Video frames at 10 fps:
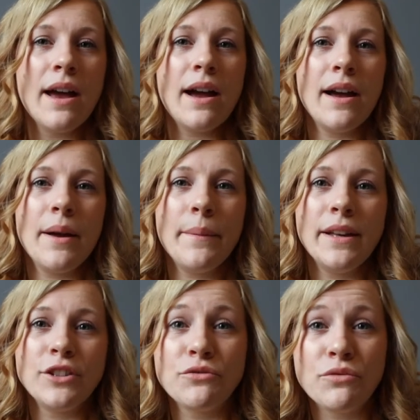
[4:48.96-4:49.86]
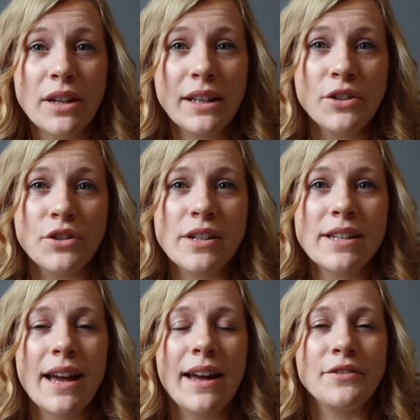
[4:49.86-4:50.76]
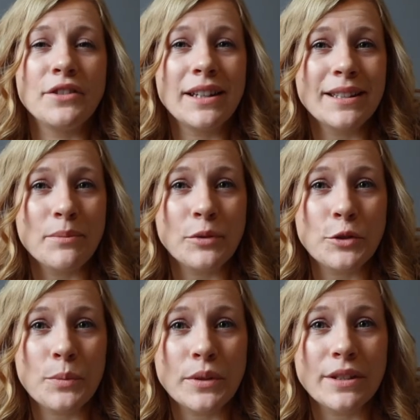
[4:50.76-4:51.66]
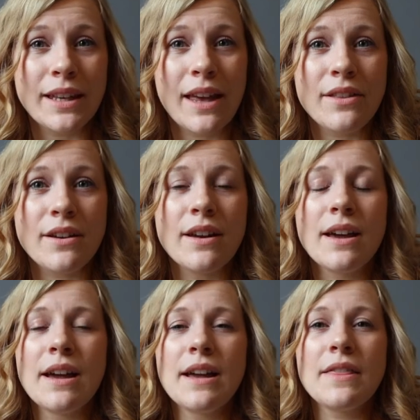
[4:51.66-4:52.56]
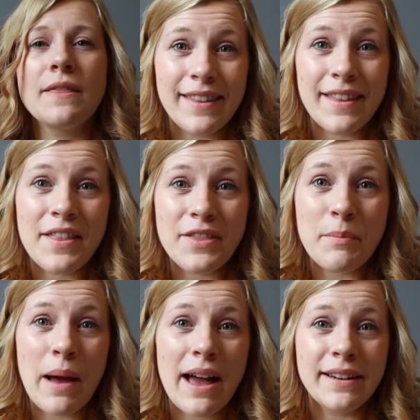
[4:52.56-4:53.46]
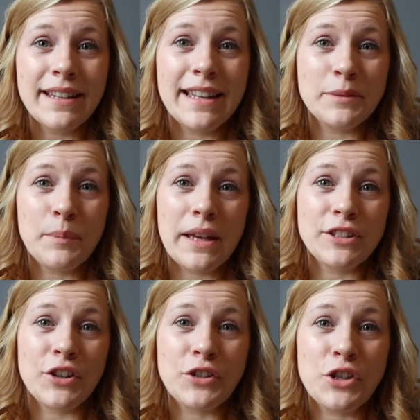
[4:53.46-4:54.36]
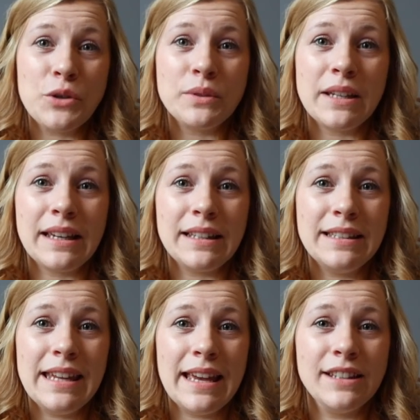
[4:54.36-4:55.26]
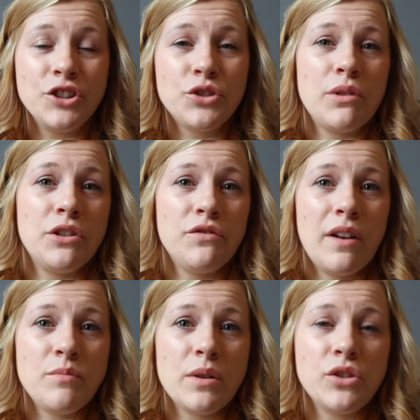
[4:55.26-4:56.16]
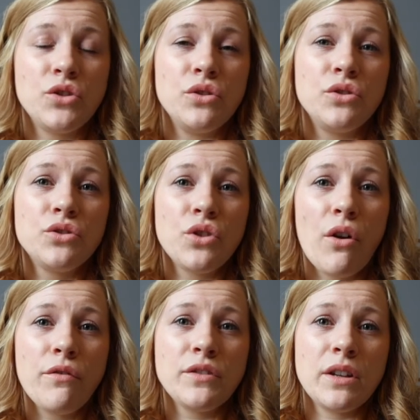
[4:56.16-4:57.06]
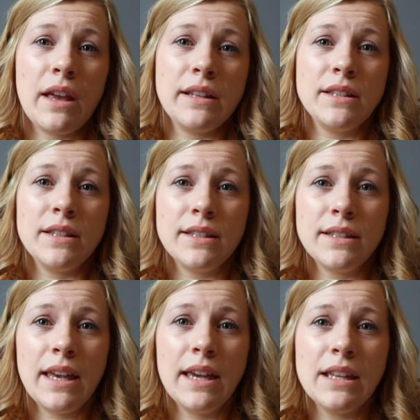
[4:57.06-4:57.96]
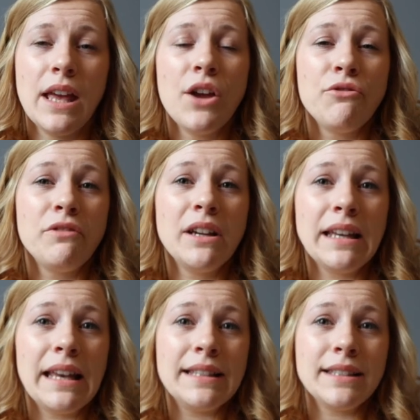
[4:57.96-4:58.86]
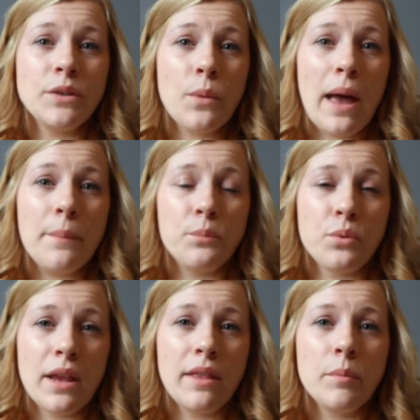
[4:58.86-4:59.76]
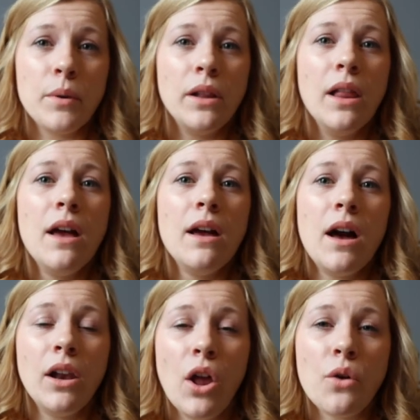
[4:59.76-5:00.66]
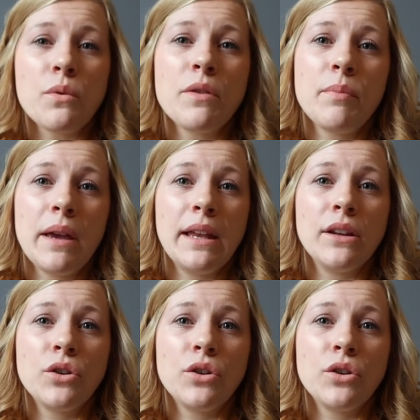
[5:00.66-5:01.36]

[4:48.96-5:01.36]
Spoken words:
It's really good and really simple to put together. The pattern is based on using knit and stretch fabric, so it's soft against the skin, really easy to wear and breathable, along with being